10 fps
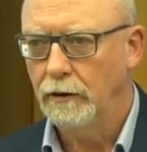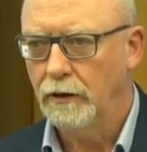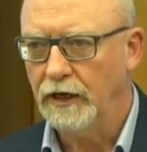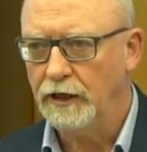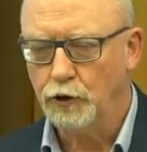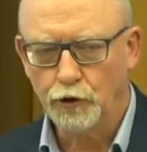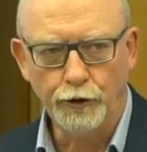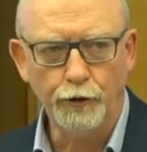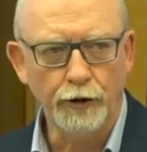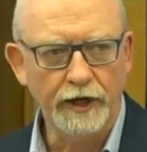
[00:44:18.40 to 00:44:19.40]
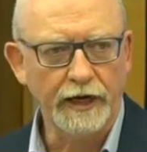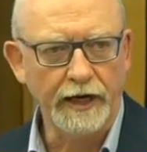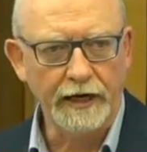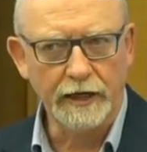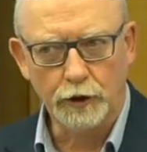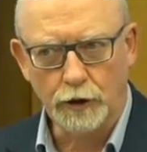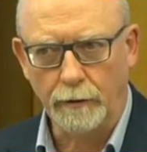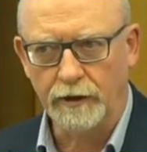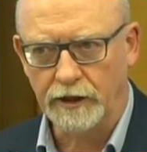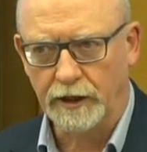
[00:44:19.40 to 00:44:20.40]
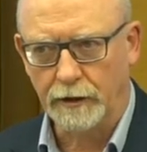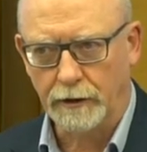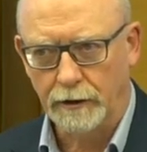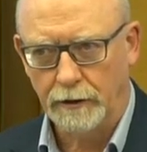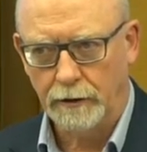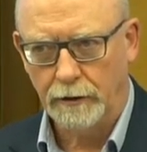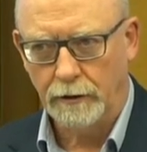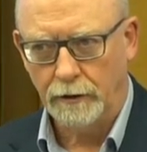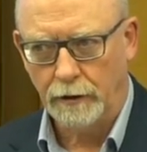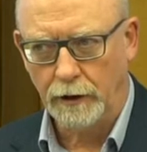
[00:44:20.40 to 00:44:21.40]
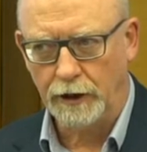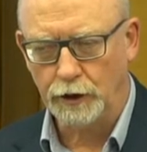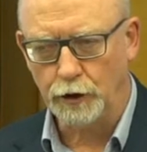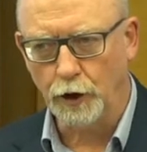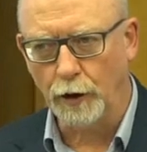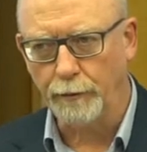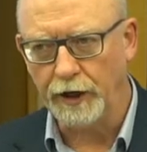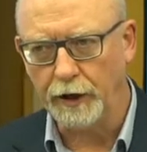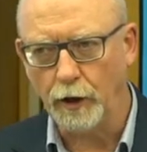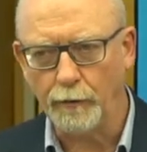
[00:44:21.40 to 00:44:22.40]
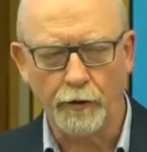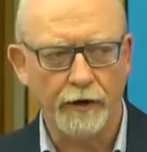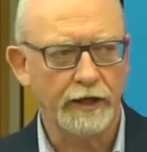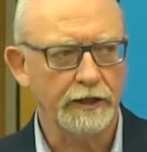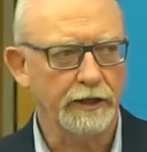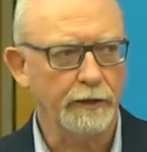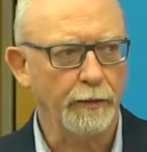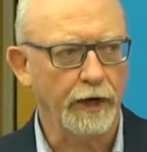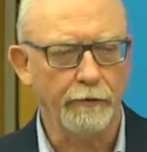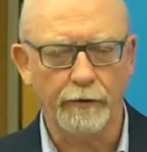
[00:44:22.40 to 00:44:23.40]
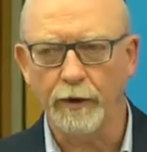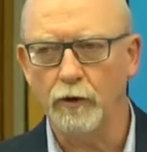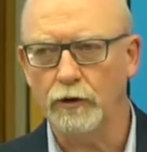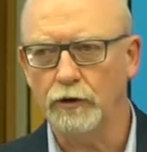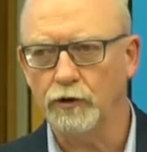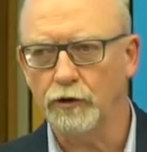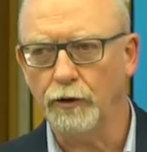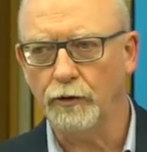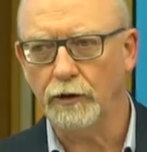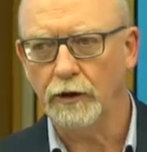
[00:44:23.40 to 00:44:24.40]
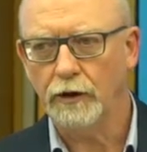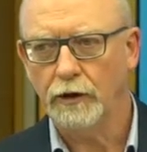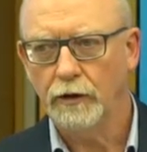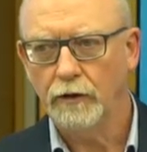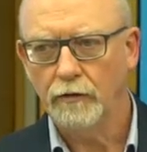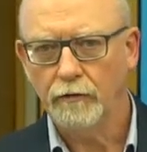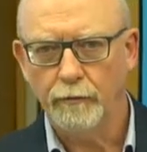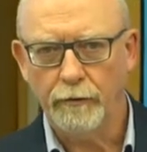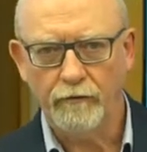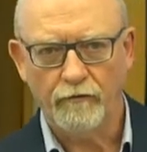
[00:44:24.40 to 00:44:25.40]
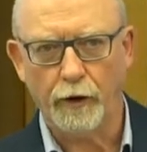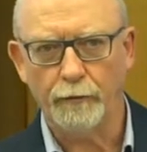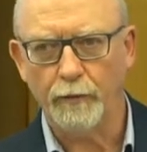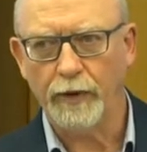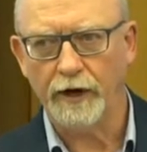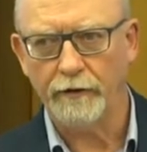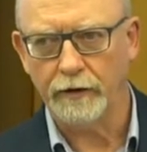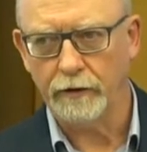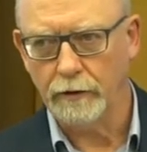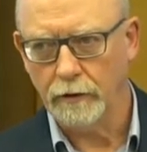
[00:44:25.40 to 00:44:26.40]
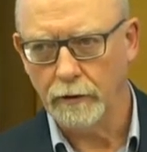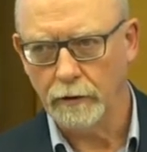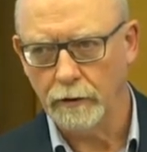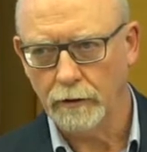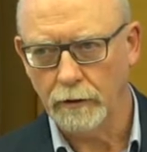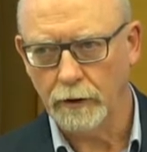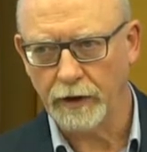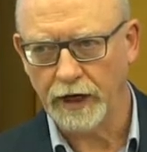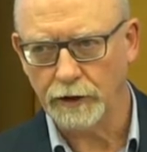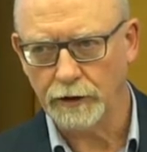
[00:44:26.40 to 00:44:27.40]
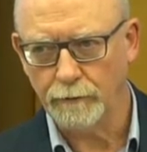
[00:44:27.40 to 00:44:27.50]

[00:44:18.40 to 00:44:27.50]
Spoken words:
is truly in its domicile, then it's not being operated by remote control from the parent location.